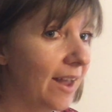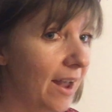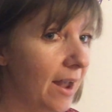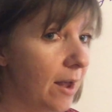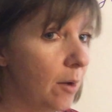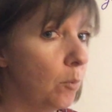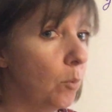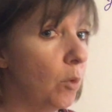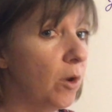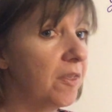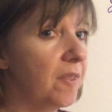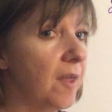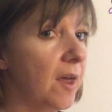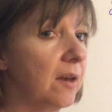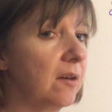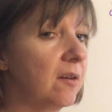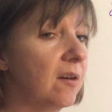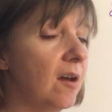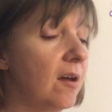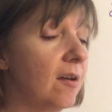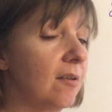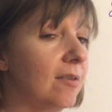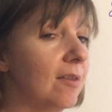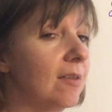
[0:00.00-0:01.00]
And what that
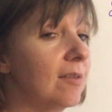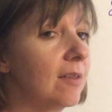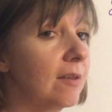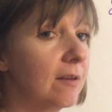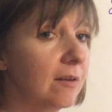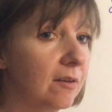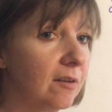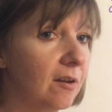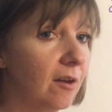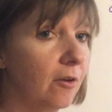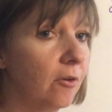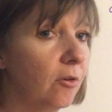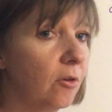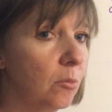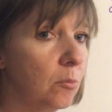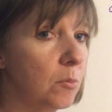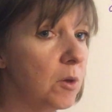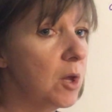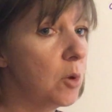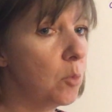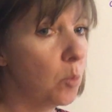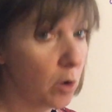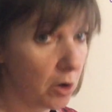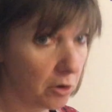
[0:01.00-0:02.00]
does is it tells
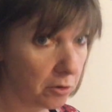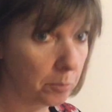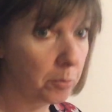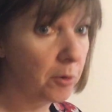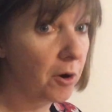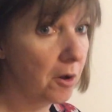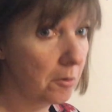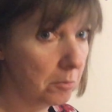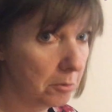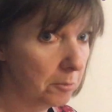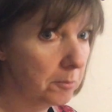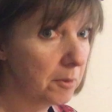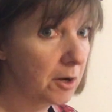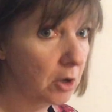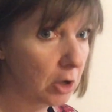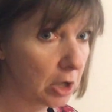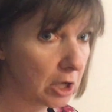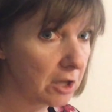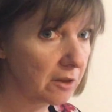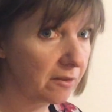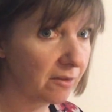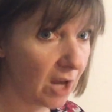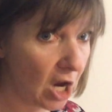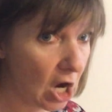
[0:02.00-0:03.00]
me where the problem
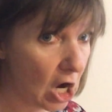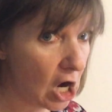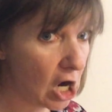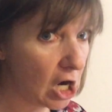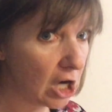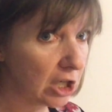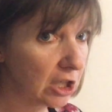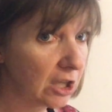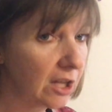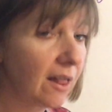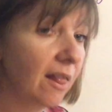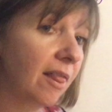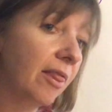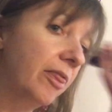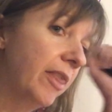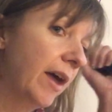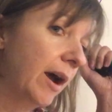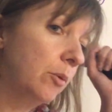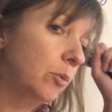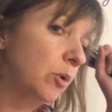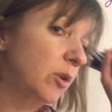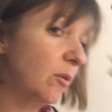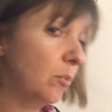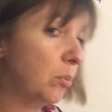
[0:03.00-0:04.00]
areas are.
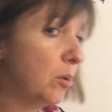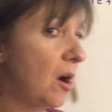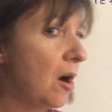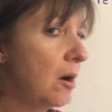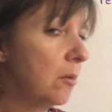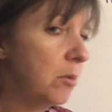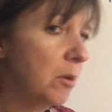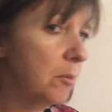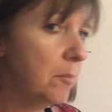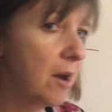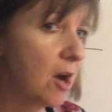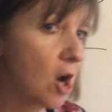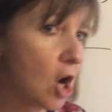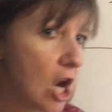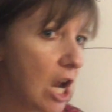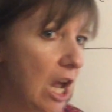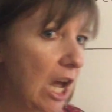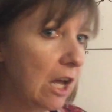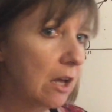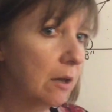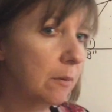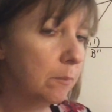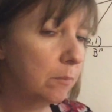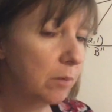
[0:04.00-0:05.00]
That was a problem area.